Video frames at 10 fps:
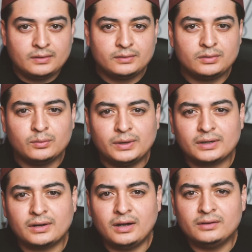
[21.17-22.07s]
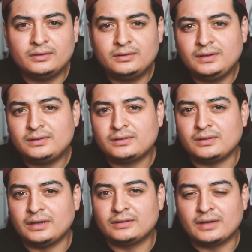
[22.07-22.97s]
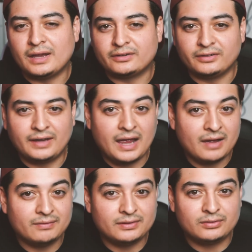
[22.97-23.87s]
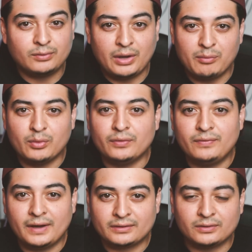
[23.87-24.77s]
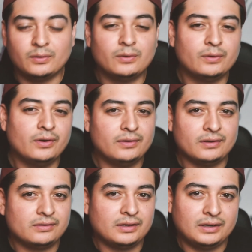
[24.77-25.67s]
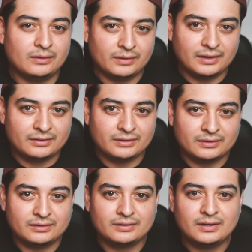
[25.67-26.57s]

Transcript: So what causes these snakes to actually have this rainbow effect or this iridescence?